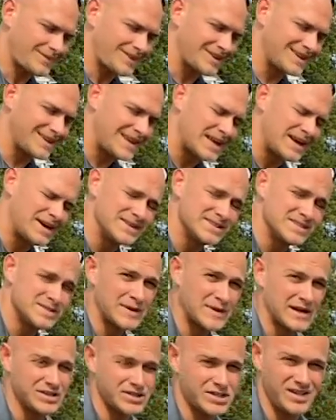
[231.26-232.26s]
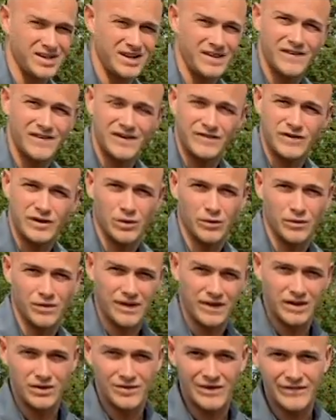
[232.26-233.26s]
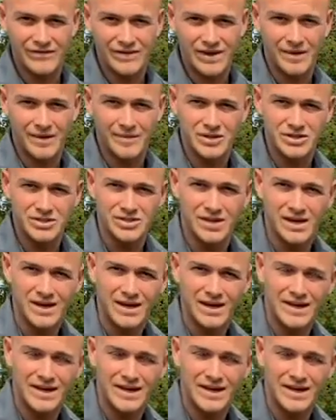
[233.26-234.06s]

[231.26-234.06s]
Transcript: get an inspection. Even if you don't think you have damage,